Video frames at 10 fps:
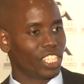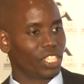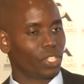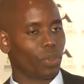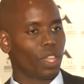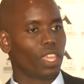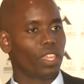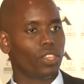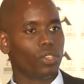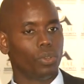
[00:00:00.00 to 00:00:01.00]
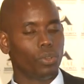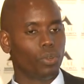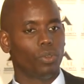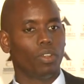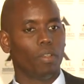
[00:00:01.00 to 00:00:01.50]
So
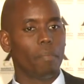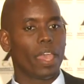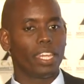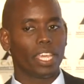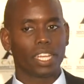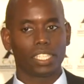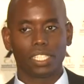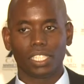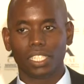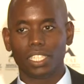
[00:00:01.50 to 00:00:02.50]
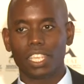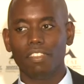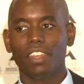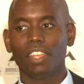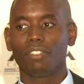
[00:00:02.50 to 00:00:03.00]
many entities,
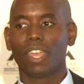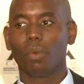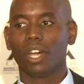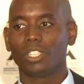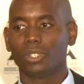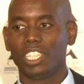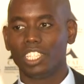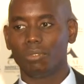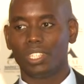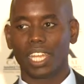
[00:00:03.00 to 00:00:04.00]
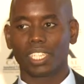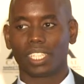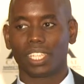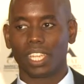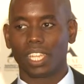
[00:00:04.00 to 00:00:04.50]
even if they want to issue
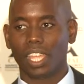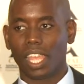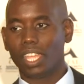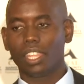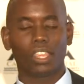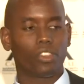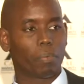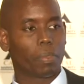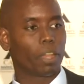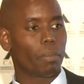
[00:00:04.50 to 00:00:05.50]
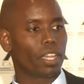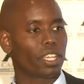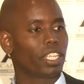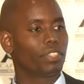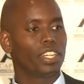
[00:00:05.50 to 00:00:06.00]
debt in the European
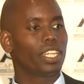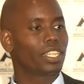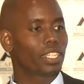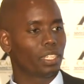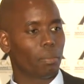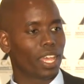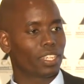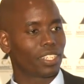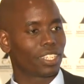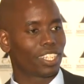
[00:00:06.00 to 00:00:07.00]
market, there's very little demand